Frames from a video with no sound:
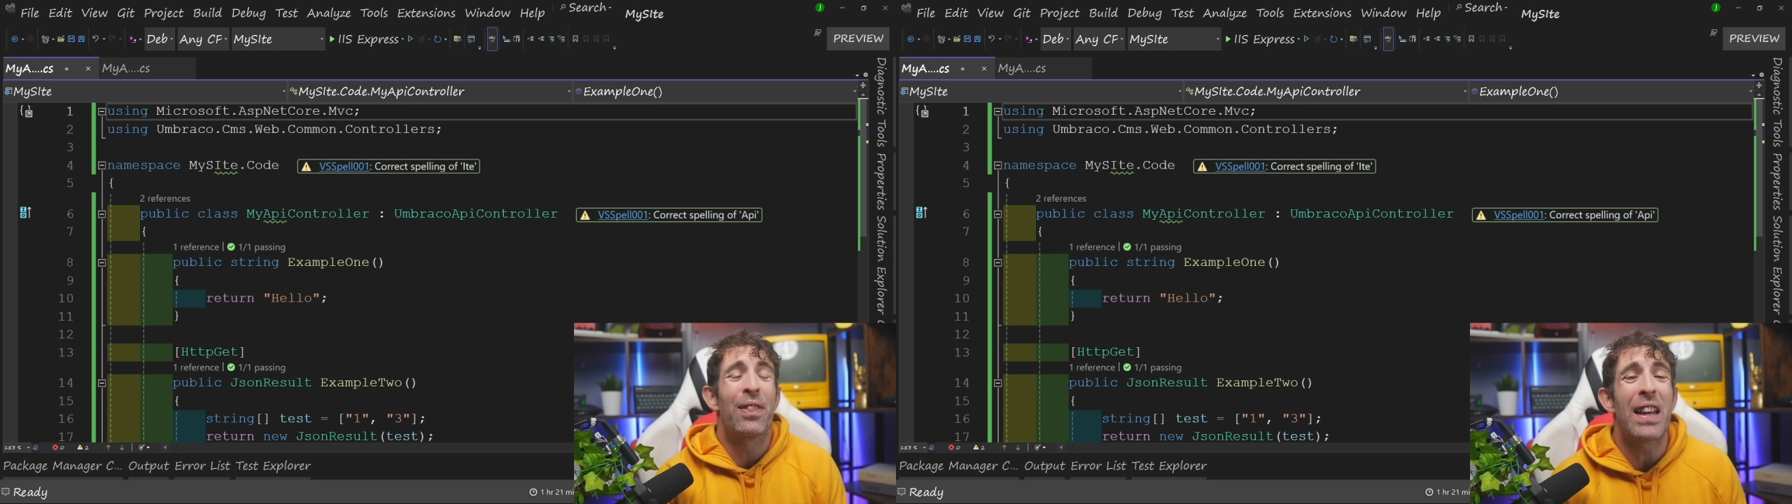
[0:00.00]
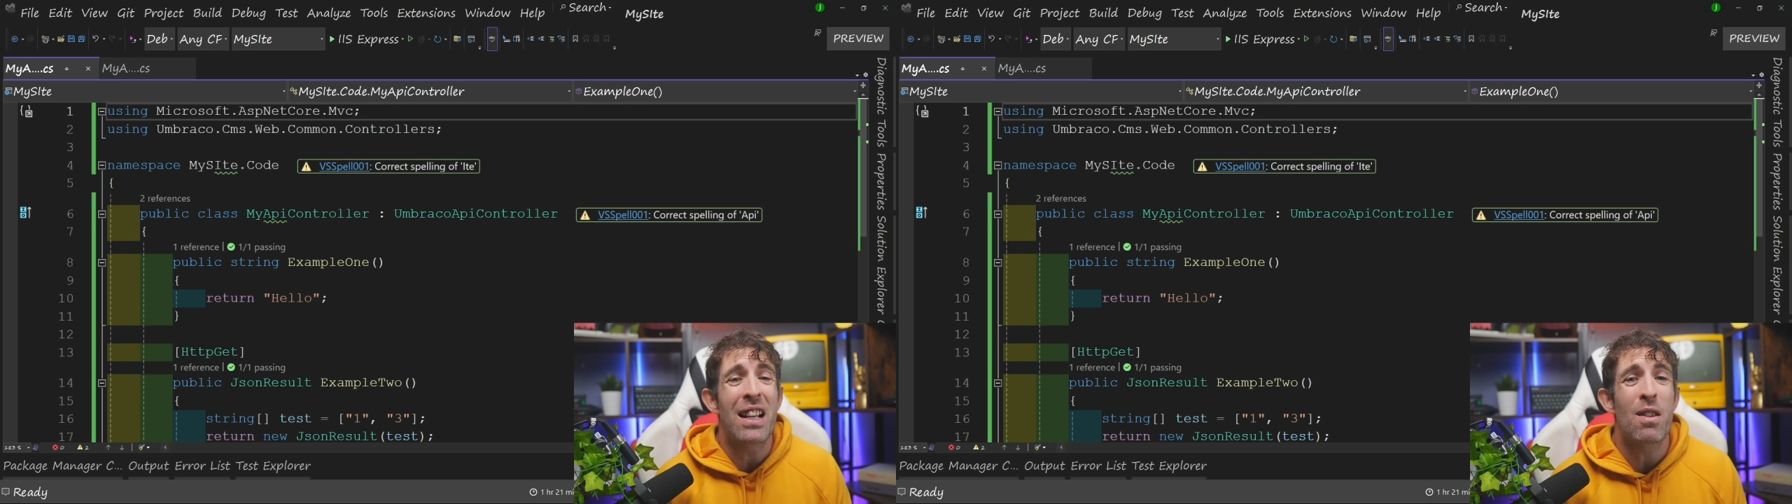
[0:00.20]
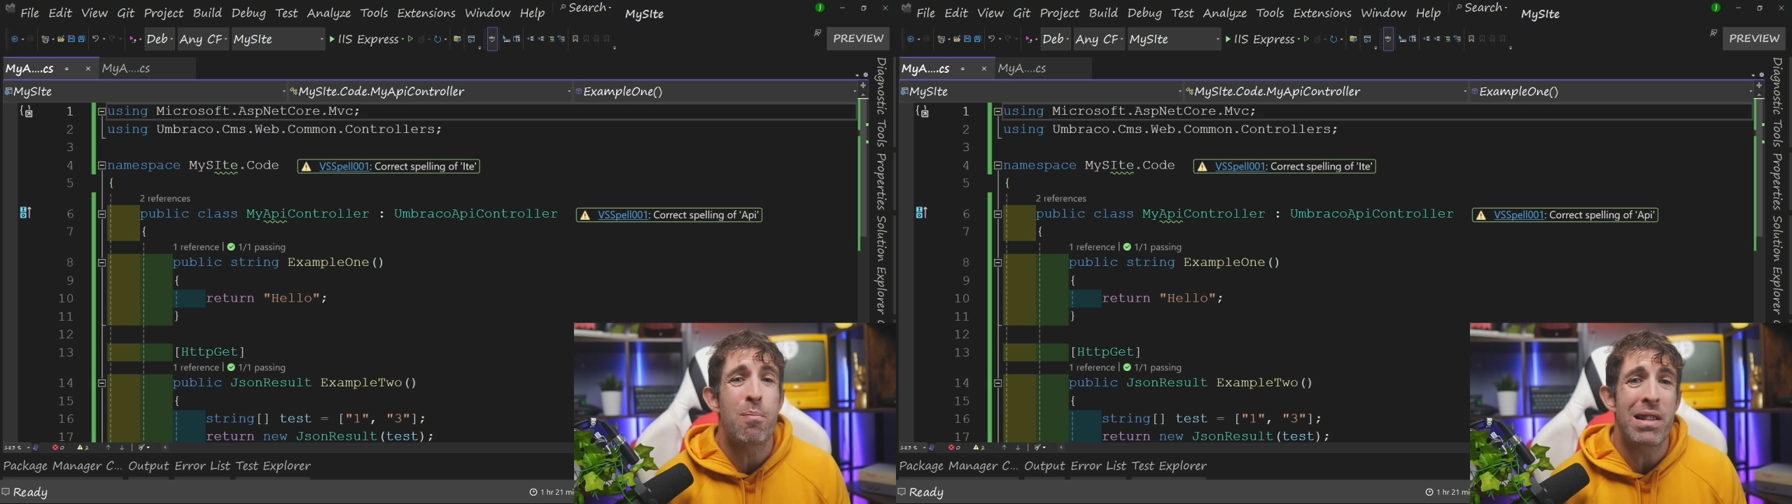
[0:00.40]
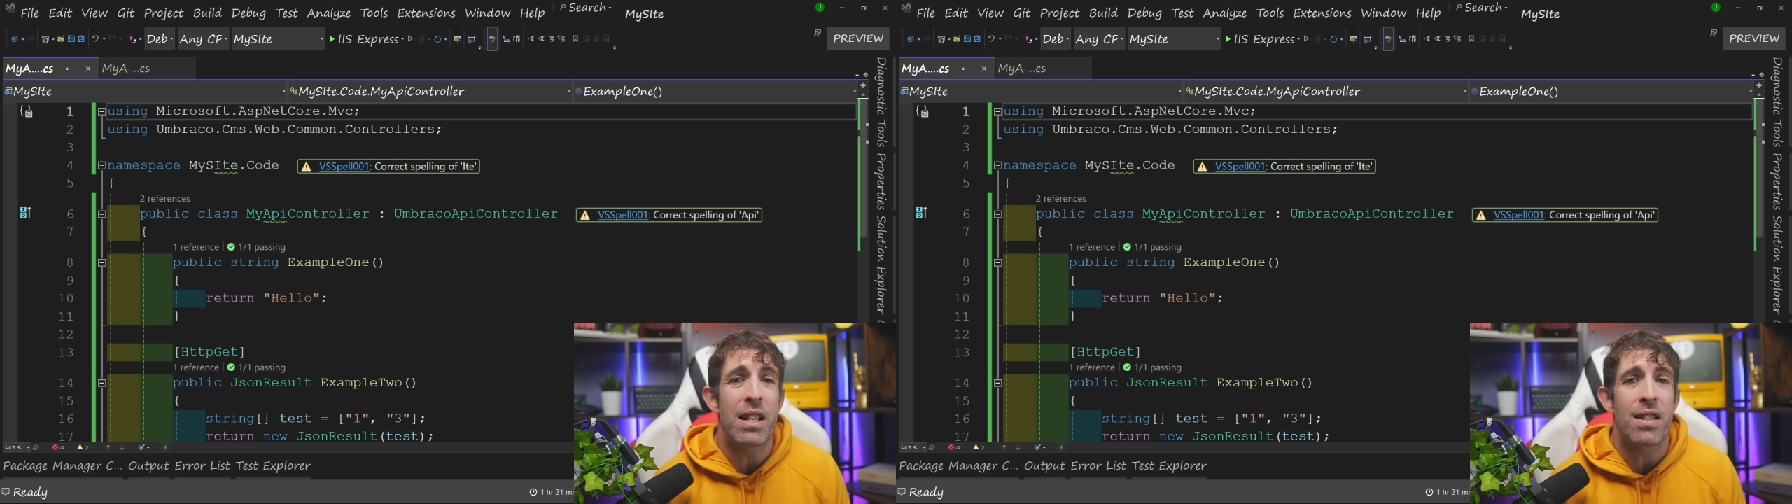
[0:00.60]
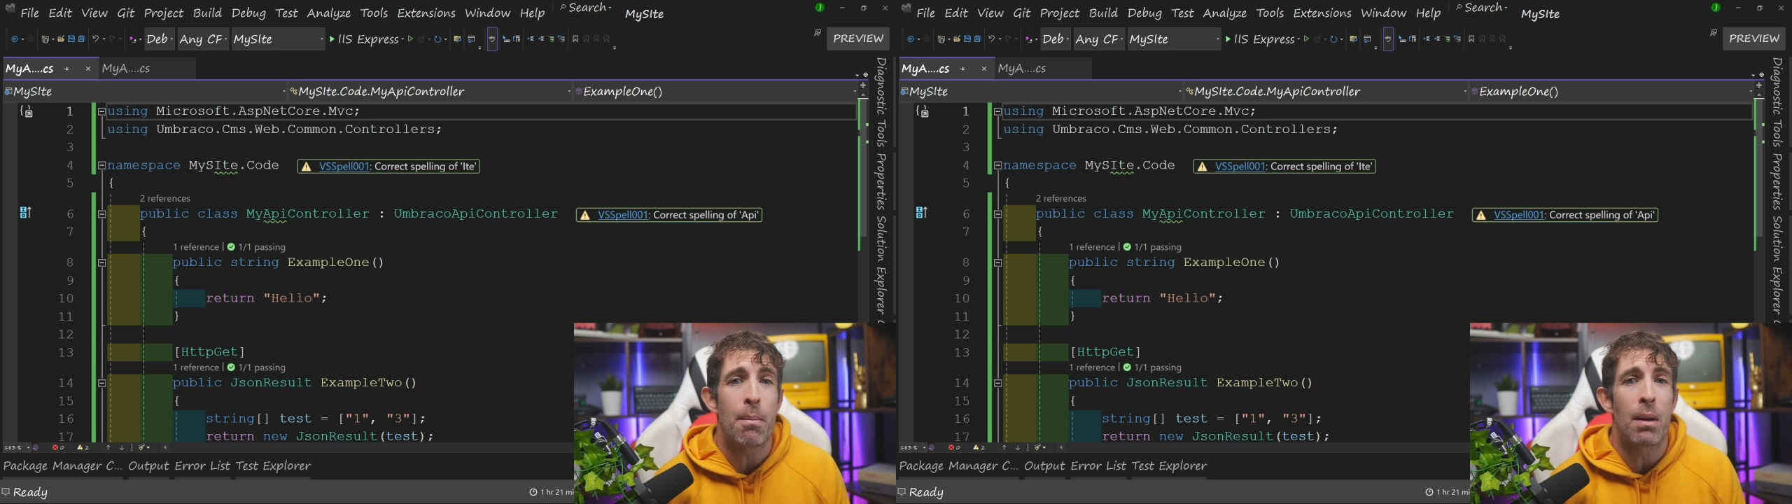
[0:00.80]
things are pretty
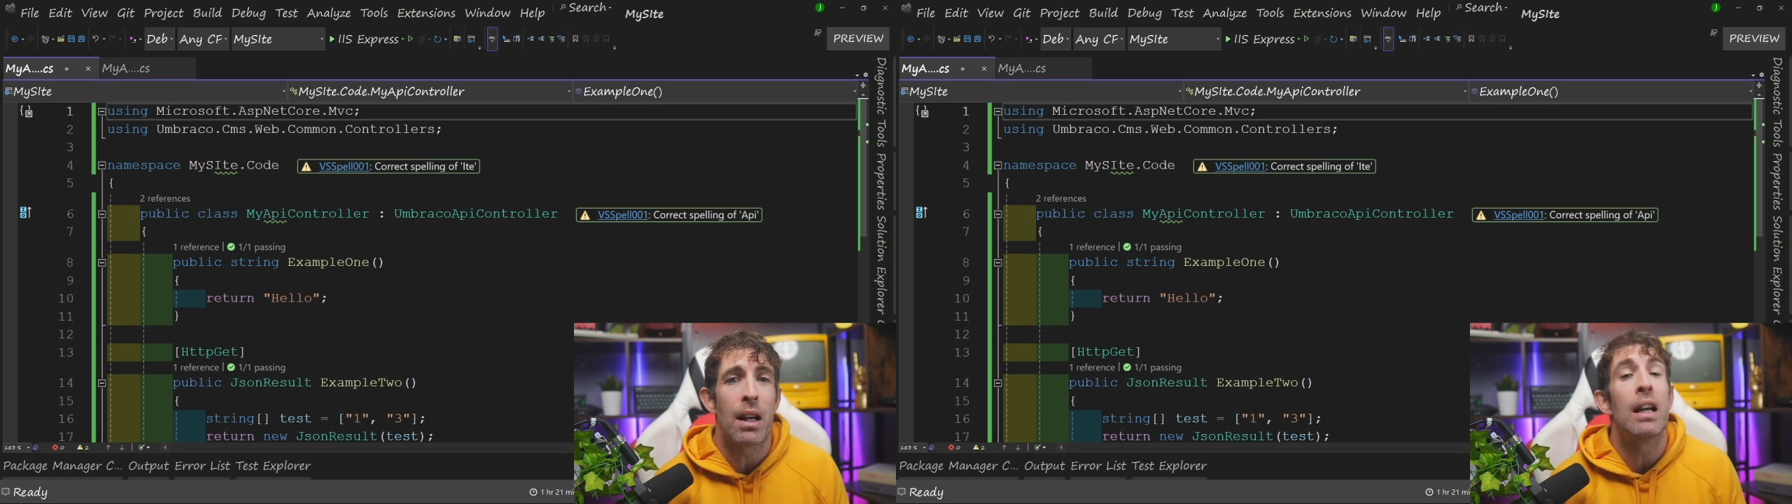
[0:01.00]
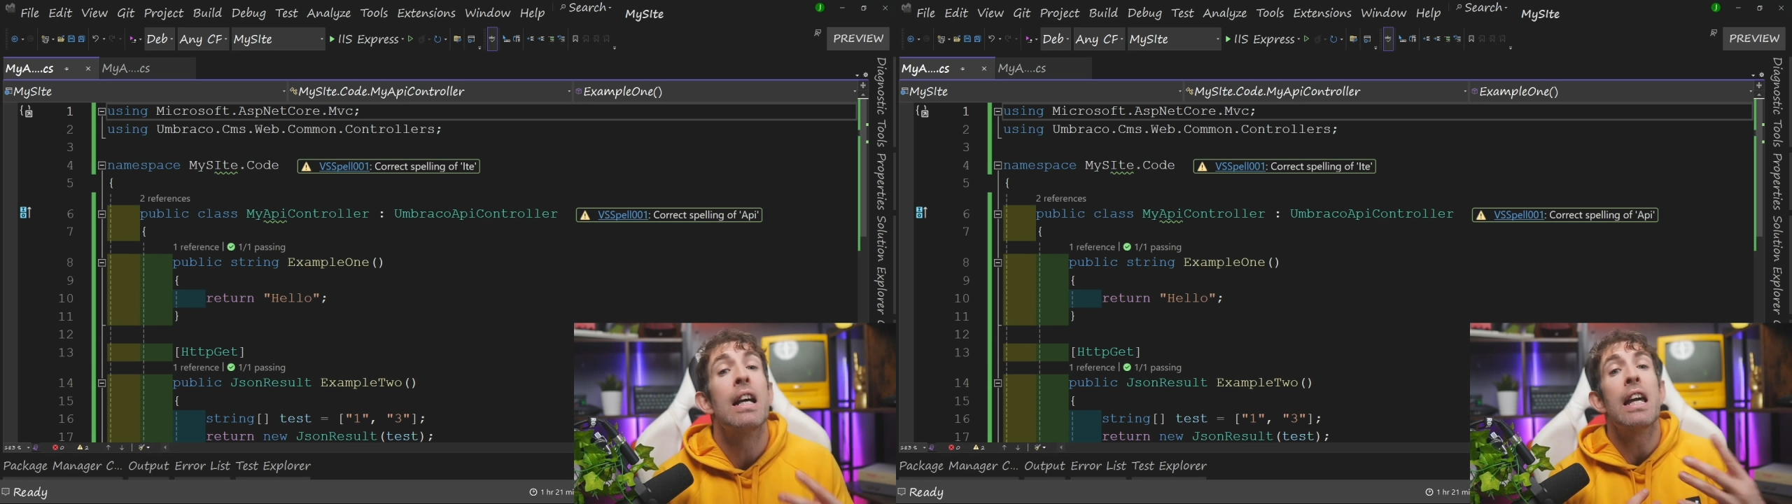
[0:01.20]
similar